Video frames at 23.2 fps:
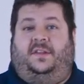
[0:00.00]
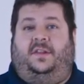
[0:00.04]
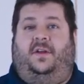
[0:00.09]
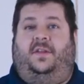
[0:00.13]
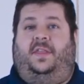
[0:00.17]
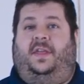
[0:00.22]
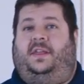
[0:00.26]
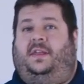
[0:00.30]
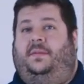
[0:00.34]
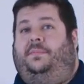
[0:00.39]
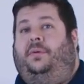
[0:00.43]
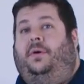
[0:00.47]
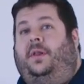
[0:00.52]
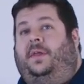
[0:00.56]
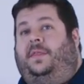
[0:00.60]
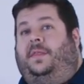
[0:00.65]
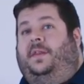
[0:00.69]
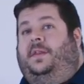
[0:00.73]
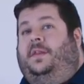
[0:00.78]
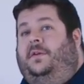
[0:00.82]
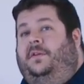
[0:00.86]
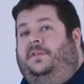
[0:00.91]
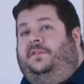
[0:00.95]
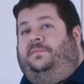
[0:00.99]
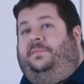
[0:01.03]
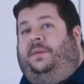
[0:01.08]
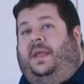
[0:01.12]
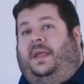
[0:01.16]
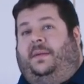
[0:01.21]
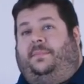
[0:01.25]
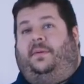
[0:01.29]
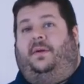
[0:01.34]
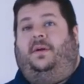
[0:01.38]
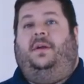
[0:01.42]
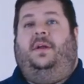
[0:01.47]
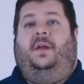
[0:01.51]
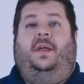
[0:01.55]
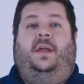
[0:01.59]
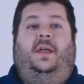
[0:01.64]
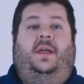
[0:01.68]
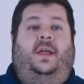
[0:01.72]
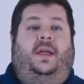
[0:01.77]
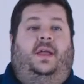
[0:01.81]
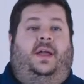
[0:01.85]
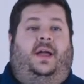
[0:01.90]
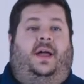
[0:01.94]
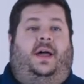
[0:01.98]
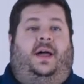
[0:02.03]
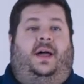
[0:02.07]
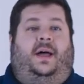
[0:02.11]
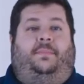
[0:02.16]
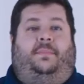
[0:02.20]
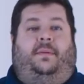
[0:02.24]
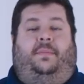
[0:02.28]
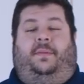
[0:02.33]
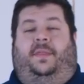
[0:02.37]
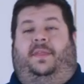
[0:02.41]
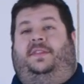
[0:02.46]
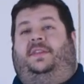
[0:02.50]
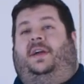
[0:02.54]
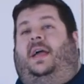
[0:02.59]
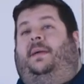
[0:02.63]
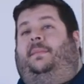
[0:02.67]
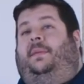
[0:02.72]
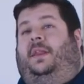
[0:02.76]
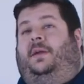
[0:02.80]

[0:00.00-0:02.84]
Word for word: You know, they could put it in the newspaper, uh, but by the time